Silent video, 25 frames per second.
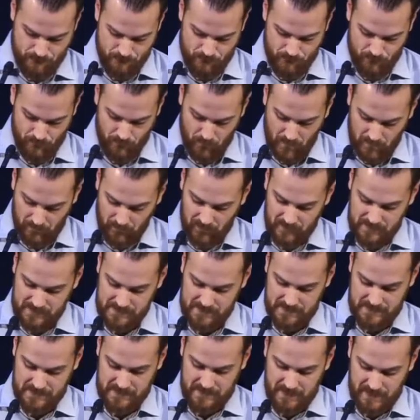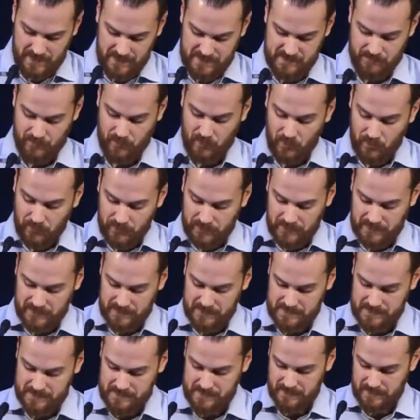And Paul says he has
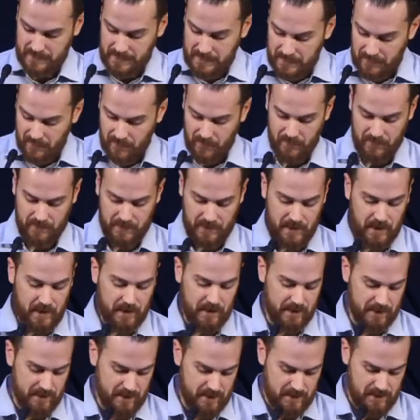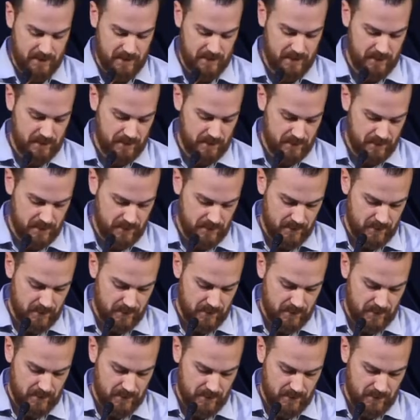boldness in our God.
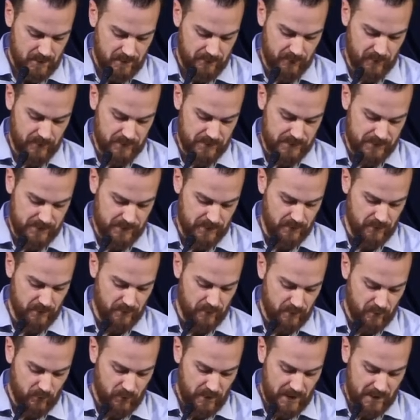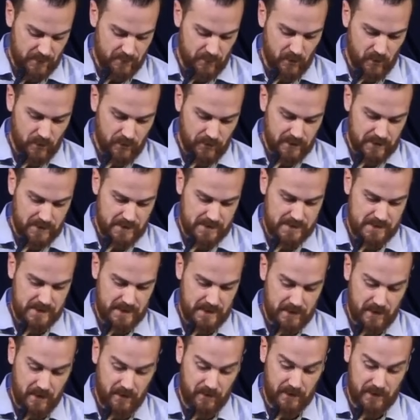In verse 2, we had boldness
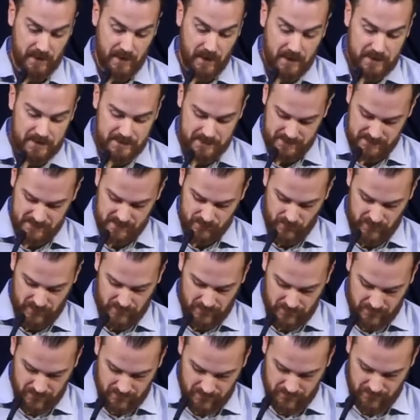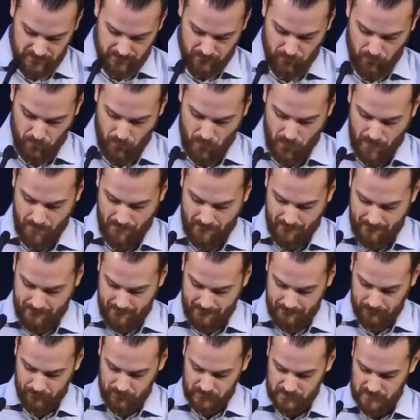in our God to speak.
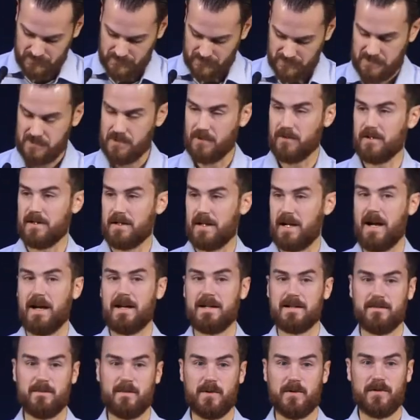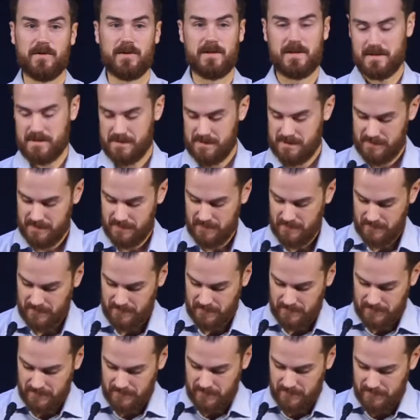This is a certain kind of boldness.
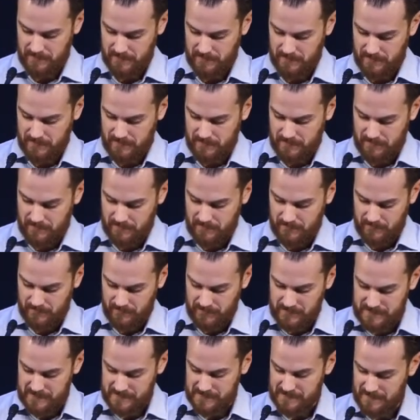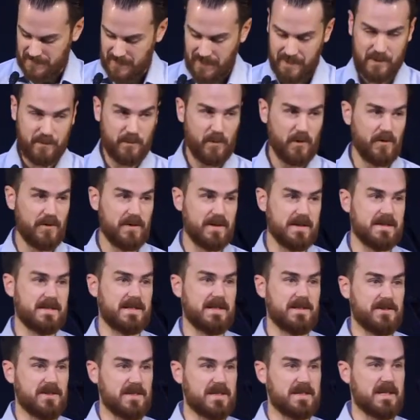This is not a boldness
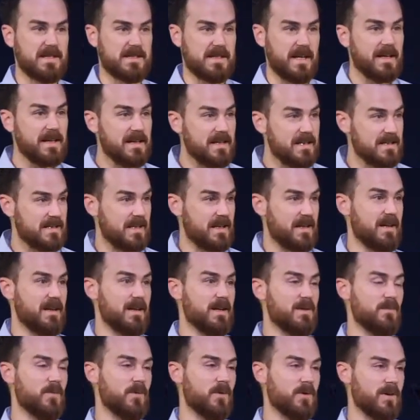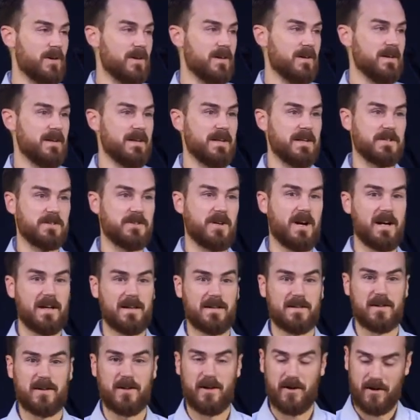that just says, I need to suck it up more, I need to try a
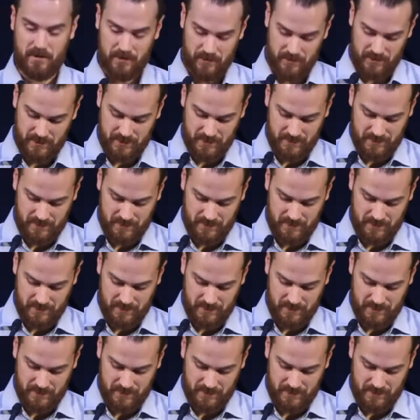little harder.